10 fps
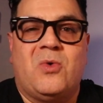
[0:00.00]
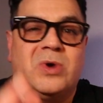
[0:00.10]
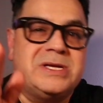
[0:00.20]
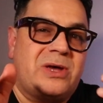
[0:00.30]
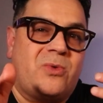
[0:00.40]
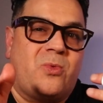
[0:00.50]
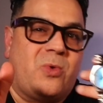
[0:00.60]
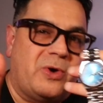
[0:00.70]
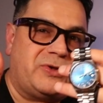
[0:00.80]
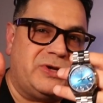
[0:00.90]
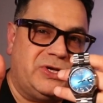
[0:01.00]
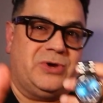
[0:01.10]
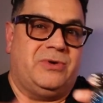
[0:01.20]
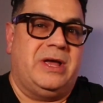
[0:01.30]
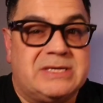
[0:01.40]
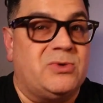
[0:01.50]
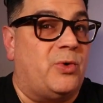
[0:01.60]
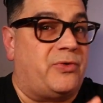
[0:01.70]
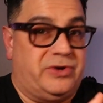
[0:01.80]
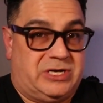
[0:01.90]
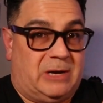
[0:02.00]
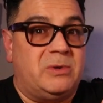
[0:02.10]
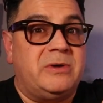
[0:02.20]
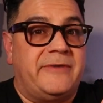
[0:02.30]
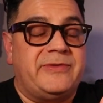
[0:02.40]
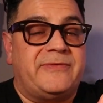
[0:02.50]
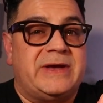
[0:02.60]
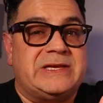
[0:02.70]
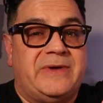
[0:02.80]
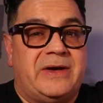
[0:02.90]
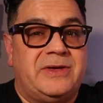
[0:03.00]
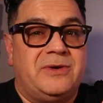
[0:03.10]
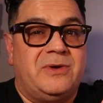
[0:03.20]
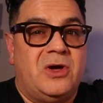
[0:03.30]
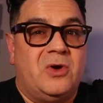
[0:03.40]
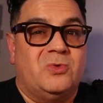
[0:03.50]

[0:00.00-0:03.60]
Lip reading: What is that worth to you? Is it worth double of the face value?